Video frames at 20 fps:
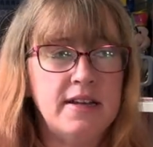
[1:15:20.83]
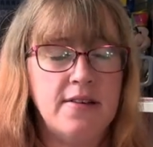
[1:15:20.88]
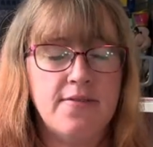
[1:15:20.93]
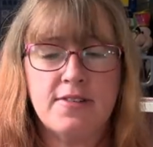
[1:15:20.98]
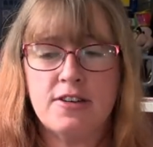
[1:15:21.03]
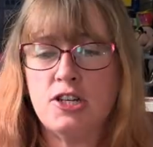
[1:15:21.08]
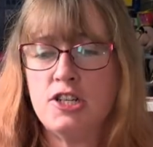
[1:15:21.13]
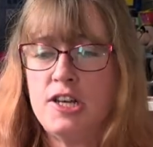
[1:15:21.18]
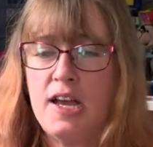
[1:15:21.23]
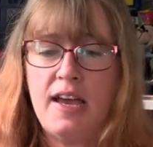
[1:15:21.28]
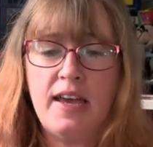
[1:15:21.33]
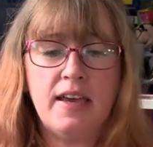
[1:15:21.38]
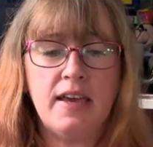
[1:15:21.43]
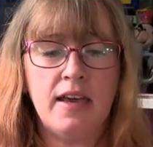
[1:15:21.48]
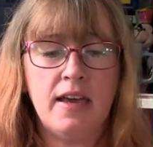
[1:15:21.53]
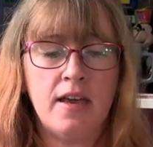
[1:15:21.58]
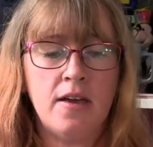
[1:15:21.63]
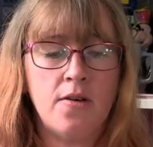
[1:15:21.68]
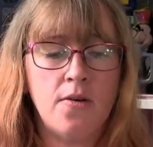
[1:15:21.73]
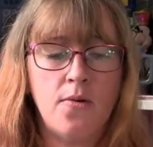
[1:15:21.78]

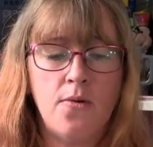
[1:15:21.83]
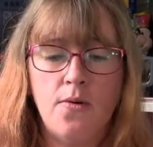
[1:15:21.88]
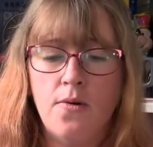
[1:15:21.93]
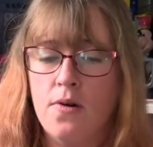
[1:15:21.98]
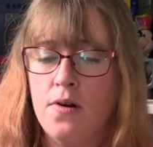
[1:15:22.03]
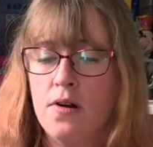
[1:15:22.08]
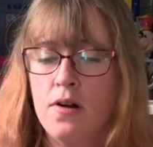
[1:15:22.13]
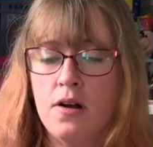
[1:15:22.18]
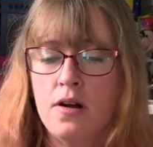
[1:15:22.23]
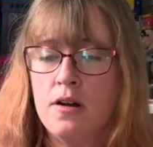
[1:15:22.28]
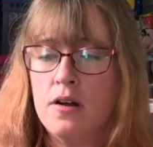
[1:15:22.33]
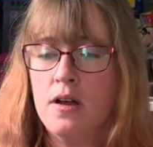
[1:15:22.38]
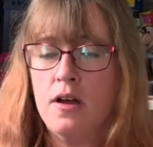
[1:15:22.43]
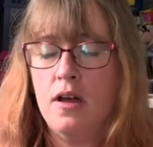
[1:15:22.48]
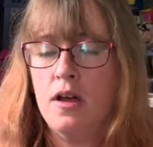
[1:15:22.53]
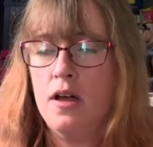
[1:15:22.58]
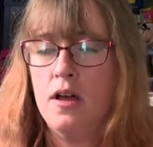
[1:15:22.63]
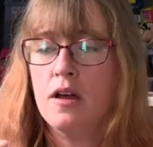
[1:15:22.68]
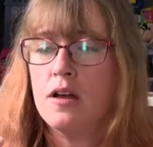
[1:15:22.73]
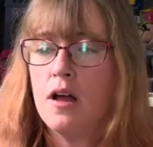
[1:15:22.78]
shaking, or,
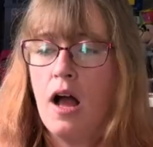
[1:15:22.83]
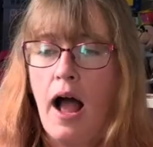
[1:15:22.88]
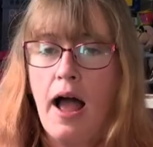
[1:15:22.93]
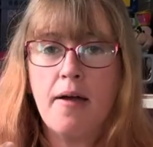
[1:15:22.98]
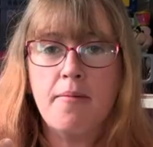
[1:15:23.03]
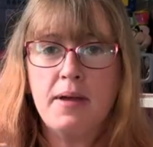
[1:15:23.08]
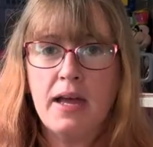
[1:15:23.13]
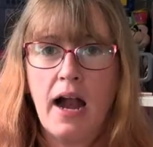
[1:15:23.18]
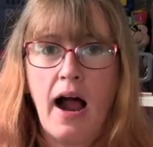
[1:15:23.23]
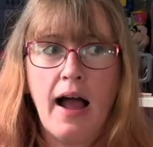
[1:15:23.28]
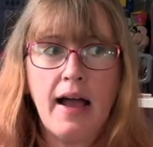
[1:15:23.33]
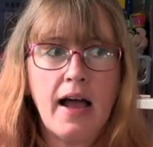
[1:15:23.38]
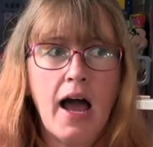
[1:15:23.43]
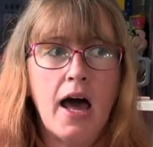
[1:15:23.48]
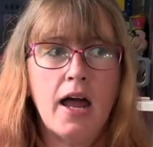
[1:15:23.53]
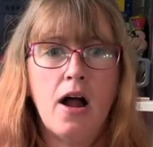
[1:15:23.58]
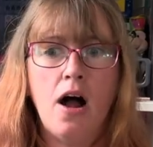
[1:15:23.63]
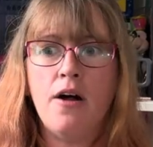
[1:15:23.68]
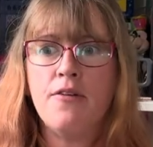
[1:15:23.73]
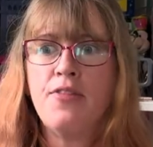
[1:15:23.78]
I mean, I
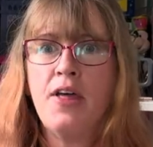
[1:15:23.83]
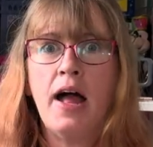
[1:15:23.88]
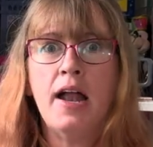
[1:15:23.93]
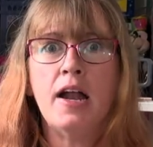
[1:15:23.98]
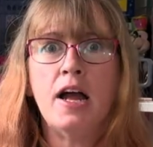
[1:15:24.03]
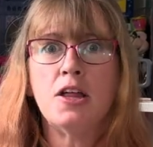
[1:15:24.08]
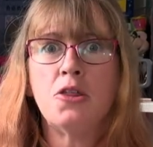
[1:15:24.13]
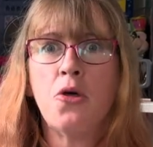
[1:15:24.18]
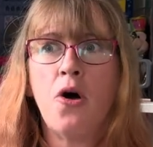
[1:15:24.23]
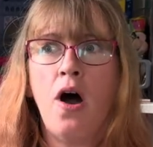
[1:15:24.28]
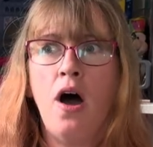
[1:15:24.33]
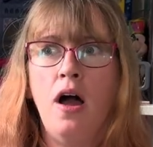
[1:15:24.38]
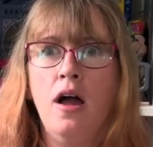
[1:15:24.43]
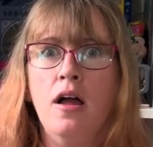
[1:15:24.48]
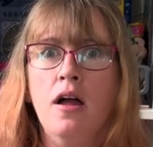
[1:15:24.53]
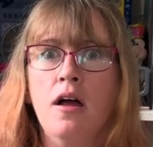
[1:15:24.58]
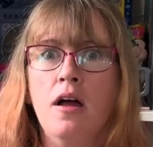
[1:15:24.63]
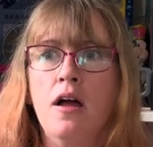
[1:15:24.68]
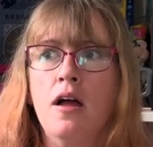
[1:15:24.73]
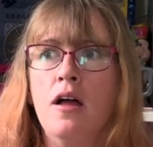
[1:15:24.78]
got off that and I thought,
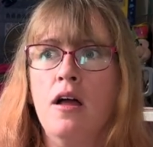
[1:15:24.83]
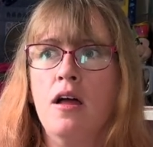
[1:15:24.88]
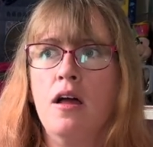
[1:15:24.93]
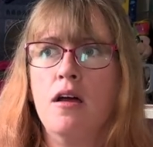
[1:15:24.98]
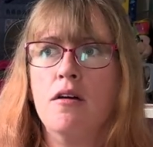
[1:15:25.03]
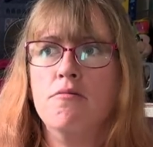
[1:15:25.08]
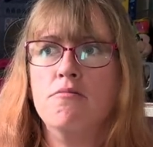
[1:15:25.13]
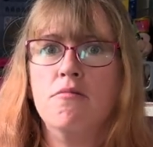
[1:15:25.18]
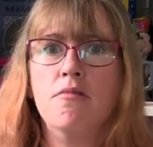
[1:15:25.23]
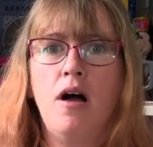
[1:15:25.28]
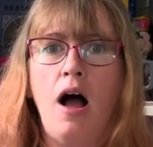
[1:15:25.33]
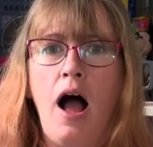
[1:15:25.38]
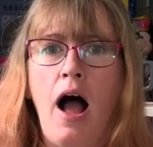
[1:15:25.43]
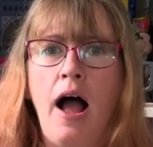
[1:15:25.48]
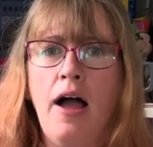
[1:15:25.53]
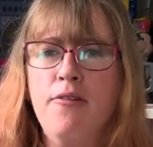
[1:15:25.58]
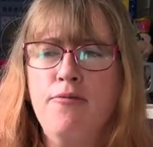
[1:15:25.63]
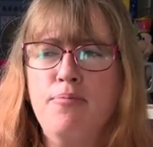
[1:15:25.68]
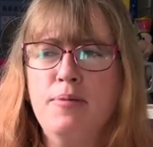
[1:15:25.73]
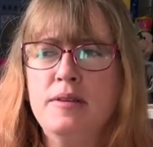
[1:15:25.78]

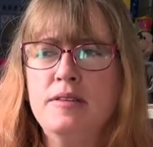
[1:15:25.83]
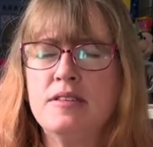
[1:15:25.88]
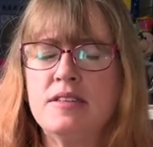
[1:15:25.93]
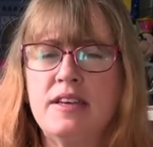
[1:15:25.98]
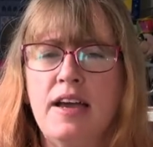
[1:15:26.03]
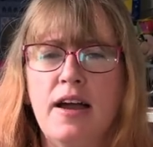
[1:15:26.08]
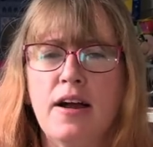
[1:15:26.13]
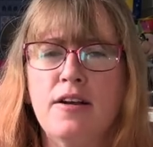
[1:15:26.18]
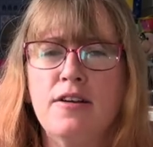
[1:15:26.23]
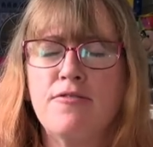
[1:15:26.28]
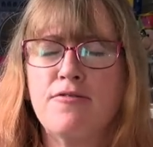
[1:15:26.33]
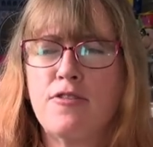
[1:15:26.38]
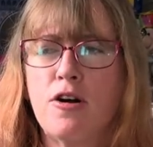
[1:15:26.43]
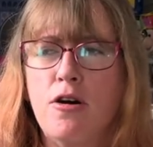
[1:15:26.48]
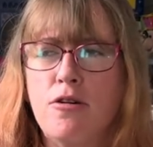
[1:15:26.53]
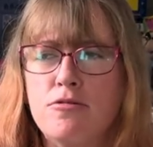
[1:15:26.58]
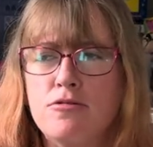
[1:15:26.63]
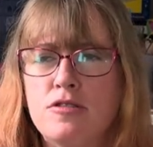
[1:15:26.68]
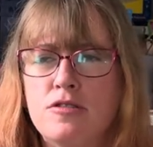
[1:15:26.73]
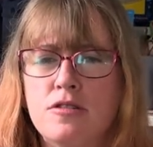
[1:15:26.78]
I've been scared of
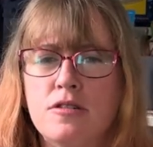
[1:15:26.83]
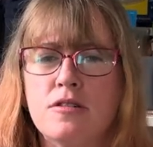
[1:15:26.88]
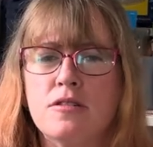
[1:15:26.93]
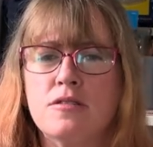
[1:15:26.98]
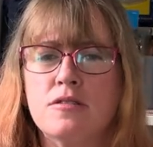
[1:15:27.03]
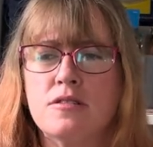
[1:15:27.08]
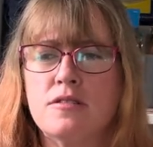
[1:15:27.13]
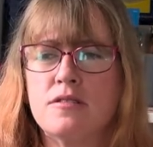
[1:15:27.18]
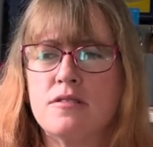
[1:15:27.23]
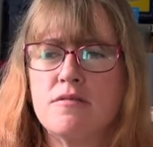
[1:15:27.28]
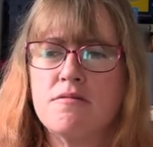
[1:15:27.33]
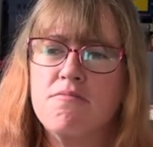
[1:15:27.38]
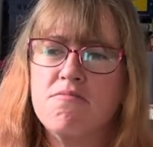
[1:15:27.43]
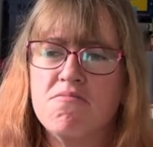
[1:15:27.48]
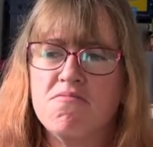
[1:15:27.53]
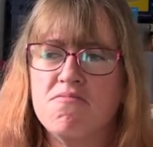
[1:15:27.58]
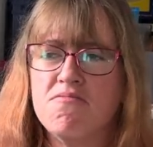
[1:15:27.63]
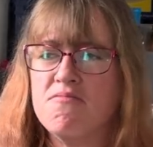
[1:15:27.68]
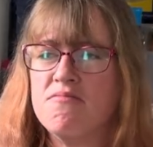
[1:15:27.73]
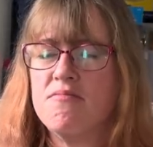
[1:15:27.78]
coasters,
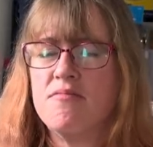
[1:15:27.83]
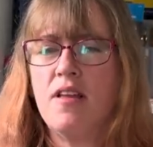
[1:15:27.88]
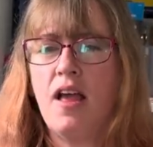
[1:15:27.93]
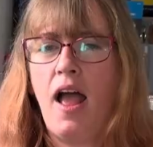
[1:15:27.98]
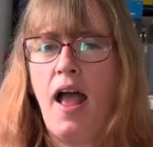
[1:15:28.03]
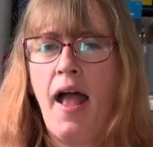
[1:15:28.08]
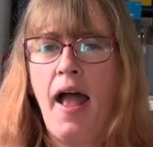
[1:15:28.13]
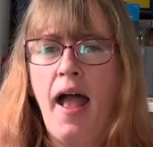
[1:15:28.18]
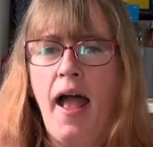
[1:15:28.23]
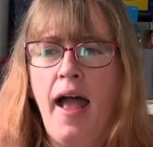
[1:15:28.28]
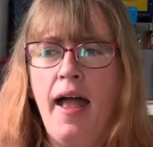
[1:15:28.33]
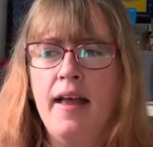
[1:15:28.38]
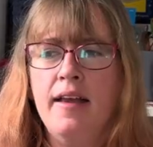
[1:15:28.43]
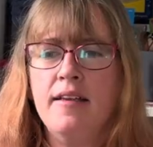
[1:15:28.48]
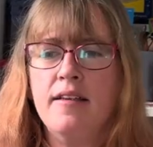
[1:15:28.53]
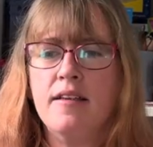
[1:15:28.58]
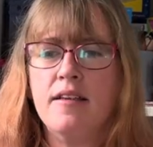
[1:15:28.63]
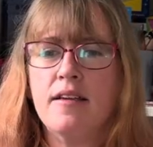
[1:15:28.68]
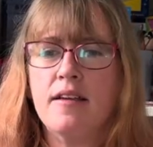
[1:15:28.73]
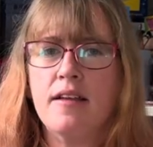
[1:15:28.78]

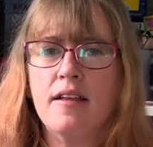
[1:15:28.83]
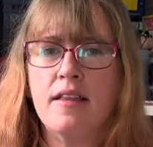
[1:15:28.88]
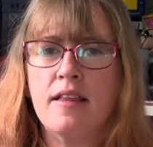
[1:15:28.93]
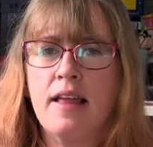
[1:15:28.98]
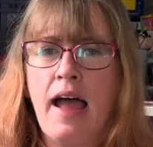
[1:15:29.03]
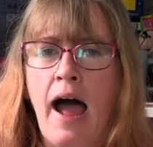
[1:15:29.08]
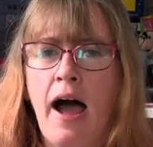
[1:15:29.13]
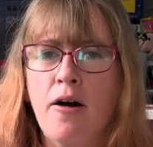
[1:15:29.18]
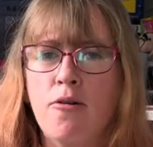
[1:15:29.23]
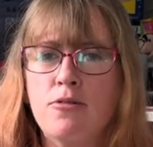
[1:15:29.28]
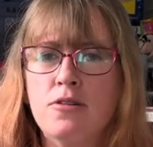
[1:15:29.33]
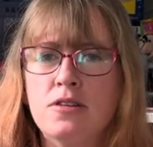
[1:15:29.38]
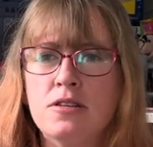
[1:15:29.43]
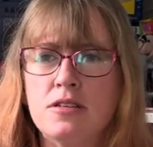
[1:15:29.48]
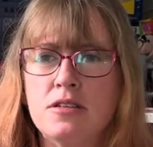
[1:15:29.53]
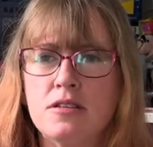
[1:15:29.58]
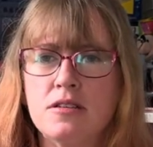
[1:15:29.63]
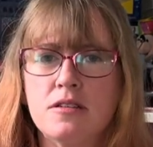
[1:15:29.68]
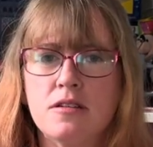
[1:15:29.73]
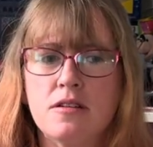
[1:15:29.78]
and that
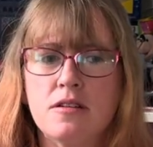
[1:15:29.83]
was,